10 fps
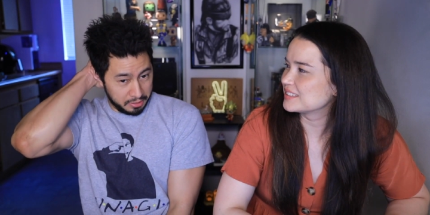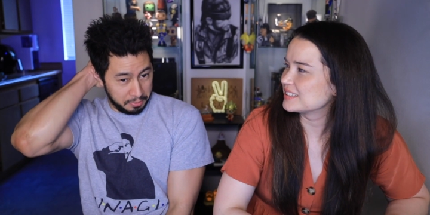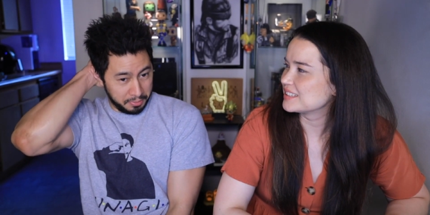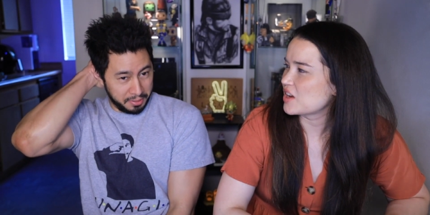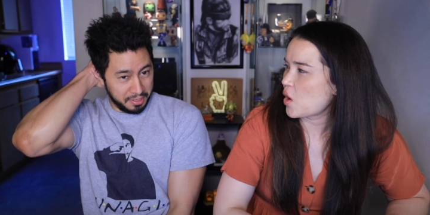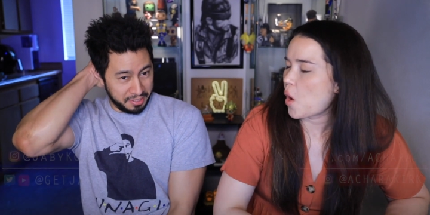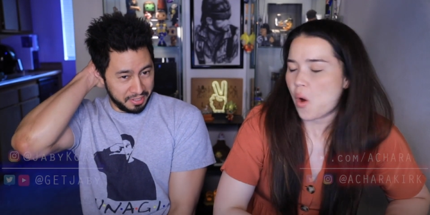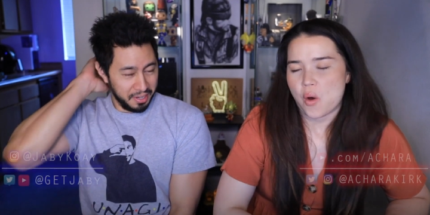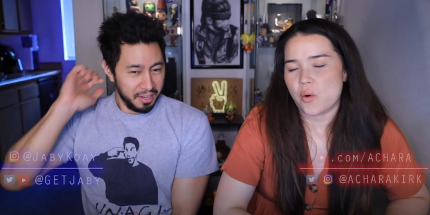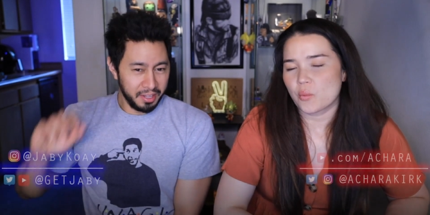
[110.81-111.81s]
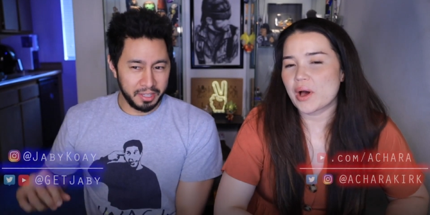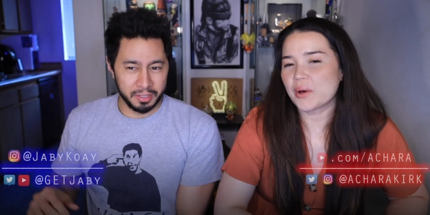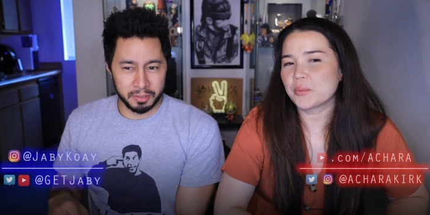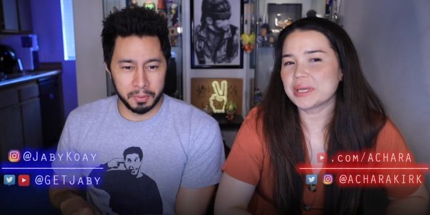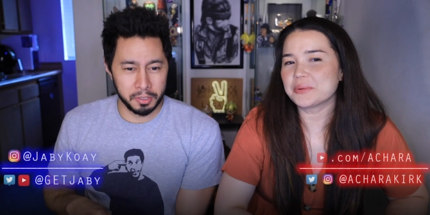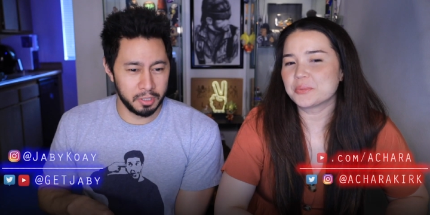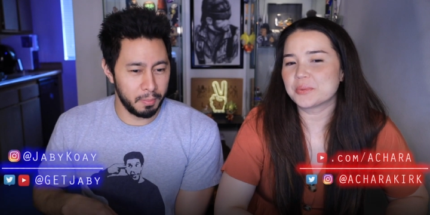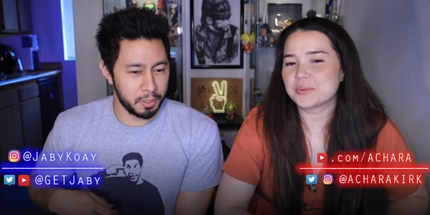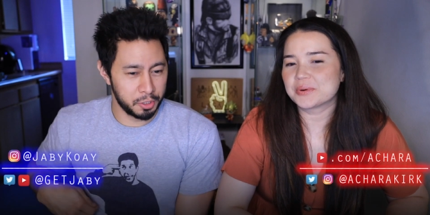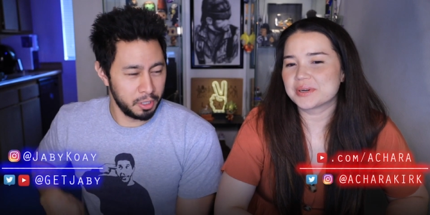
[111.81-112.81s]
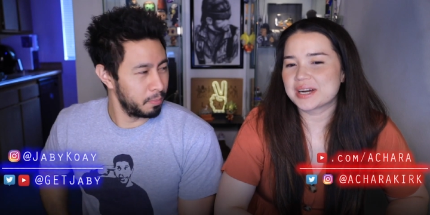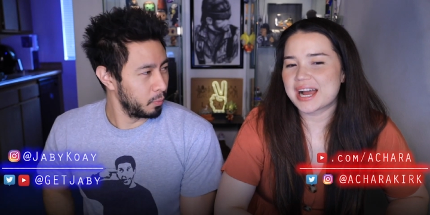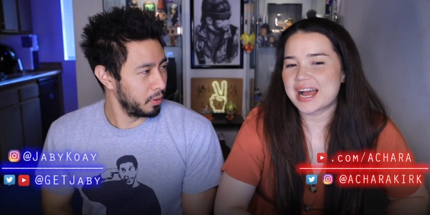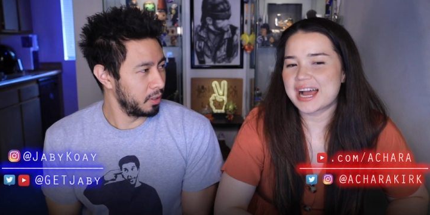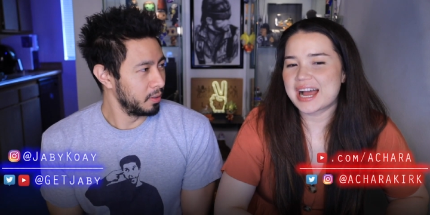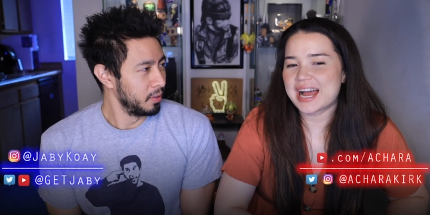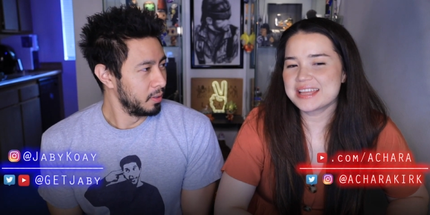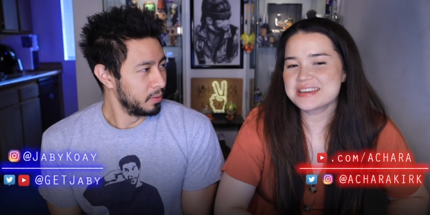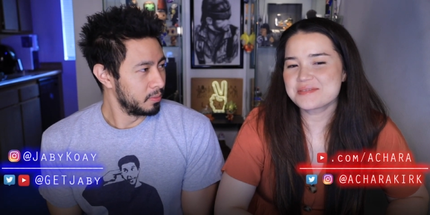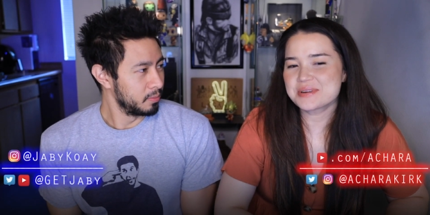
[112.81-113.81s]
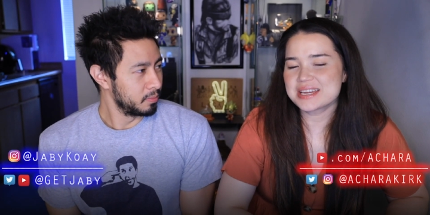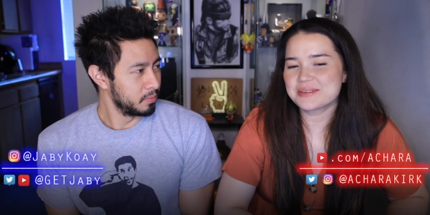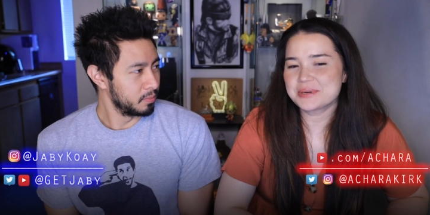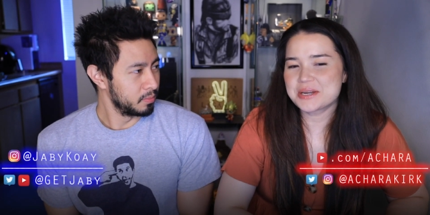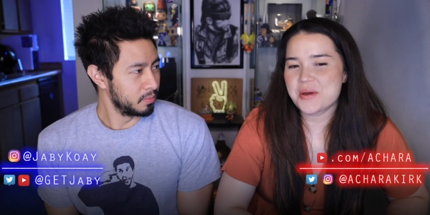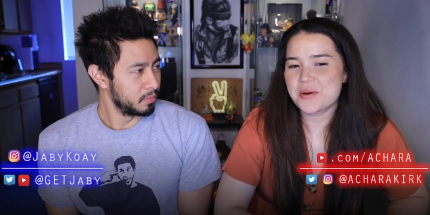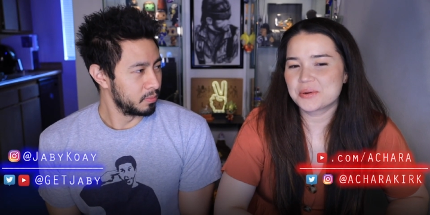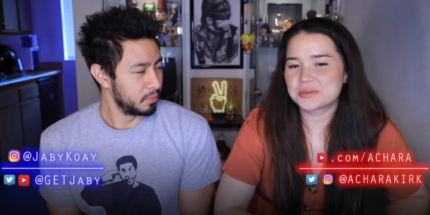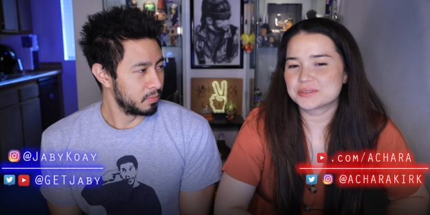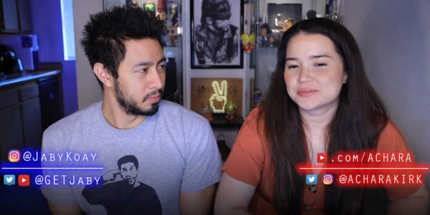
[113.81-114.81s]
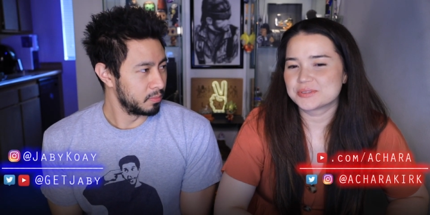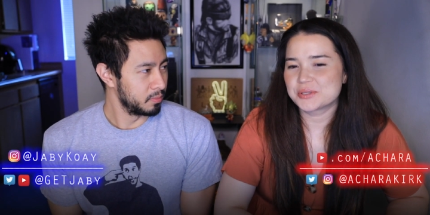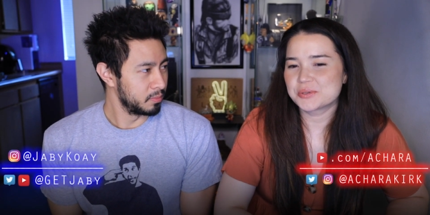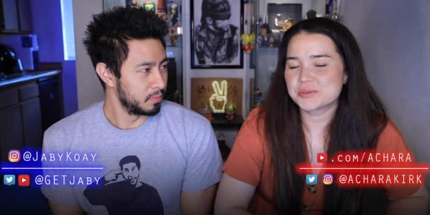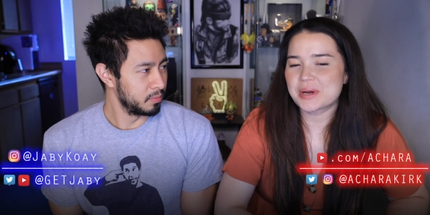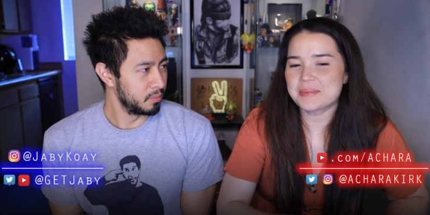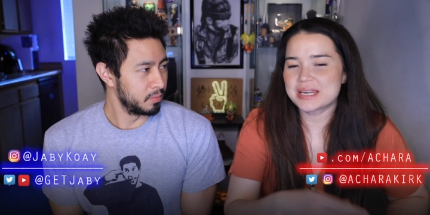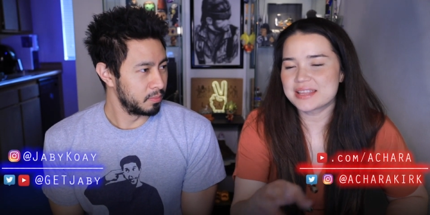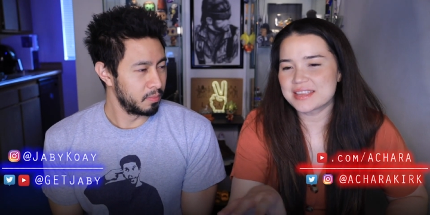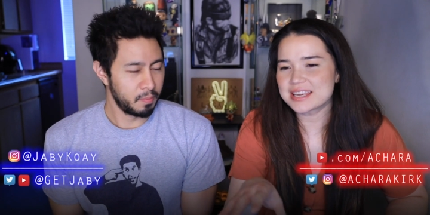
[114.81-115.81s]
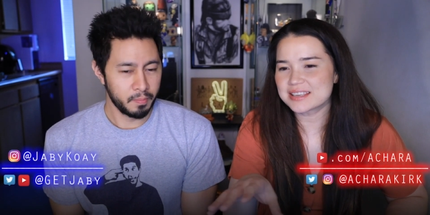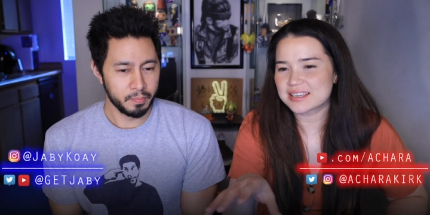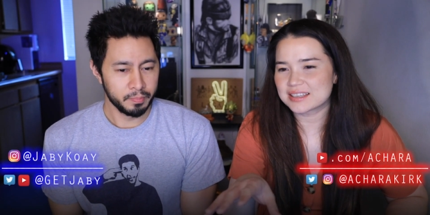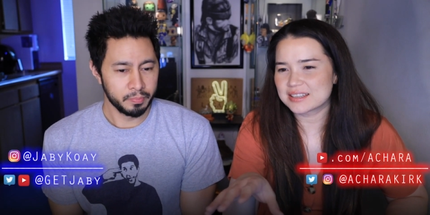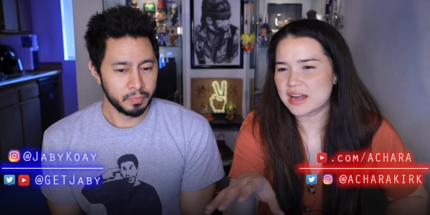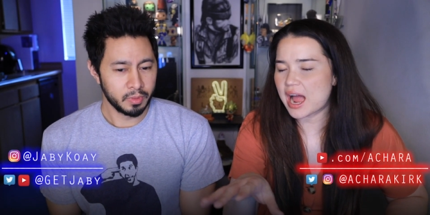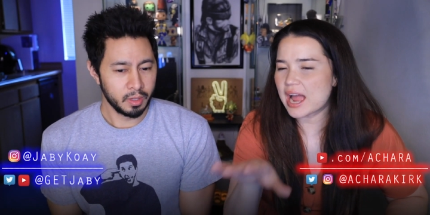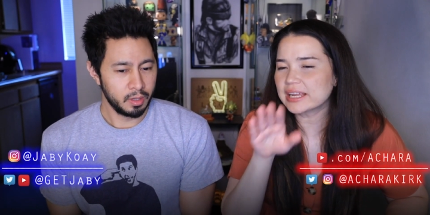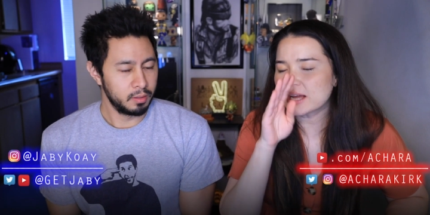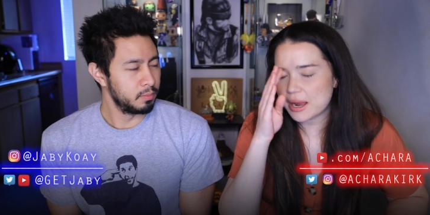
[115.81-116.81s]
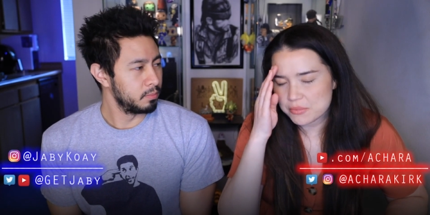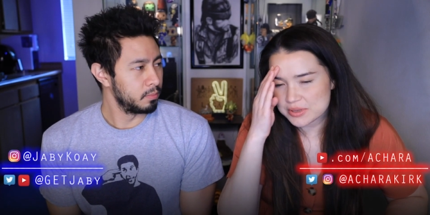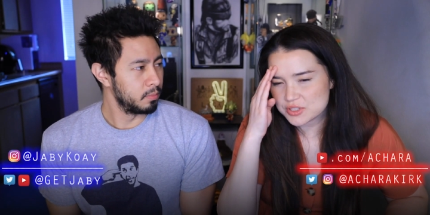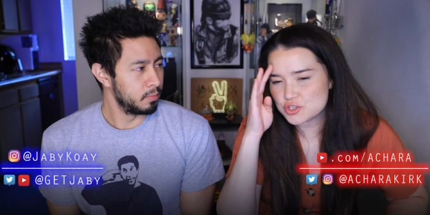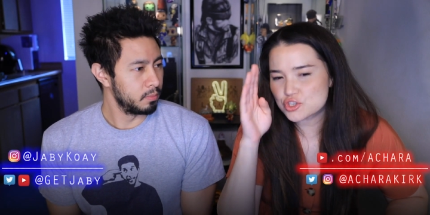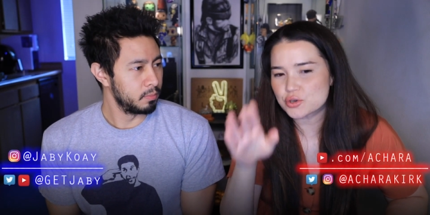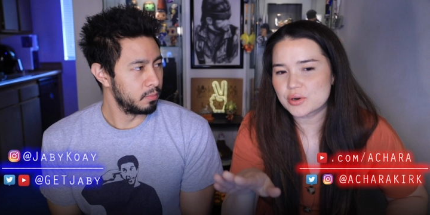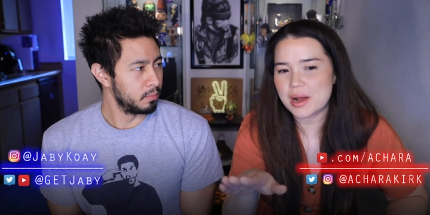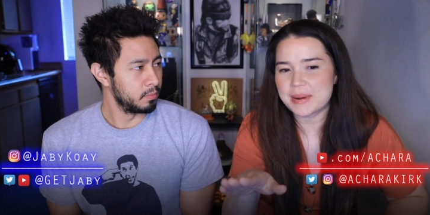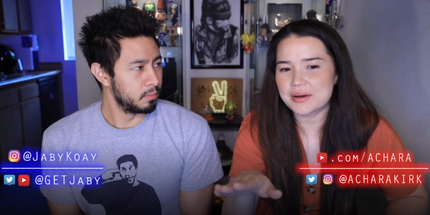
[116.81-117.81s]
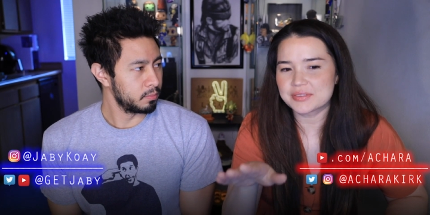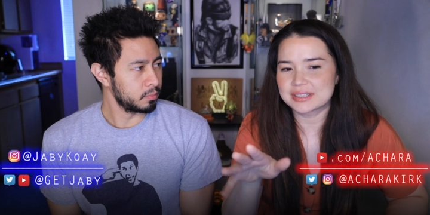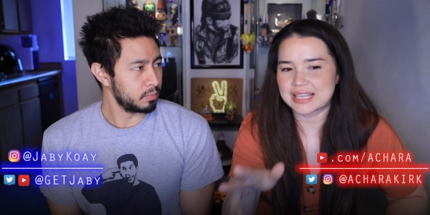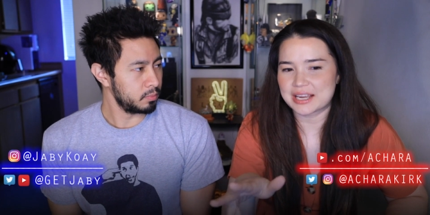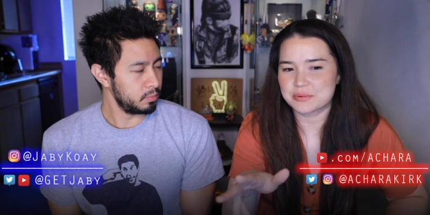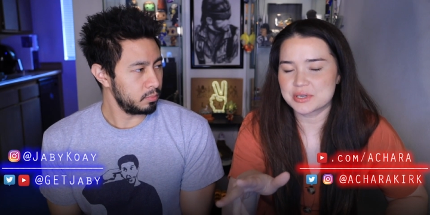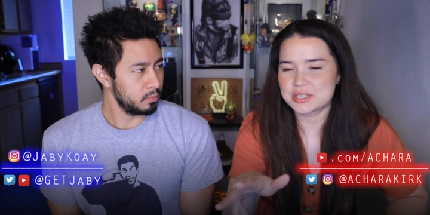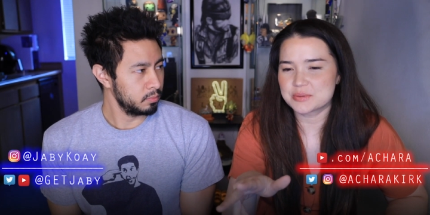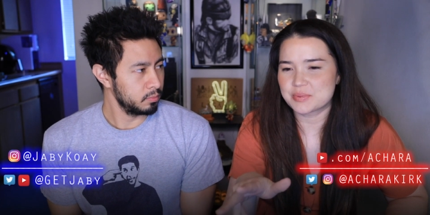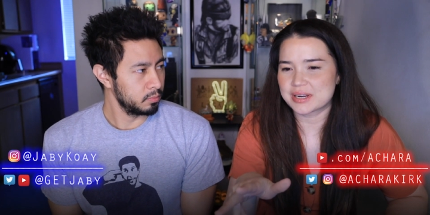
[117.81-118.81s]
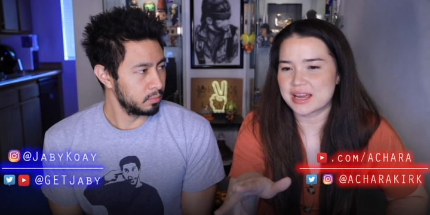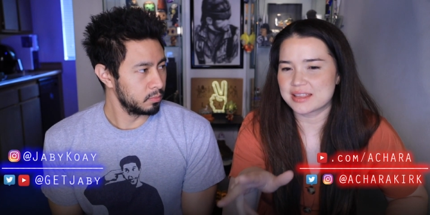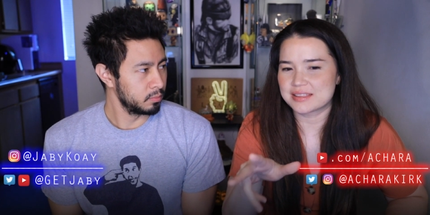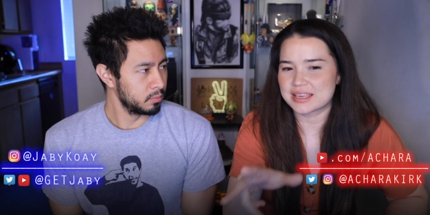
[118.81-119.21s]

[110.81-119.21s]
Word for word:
Speaker 1: that's really nuts. Like well, it's on top of the ship and whatnot.
Speaker 2: I think we we know who. I mean, I think I I wasn't sure about the language, but I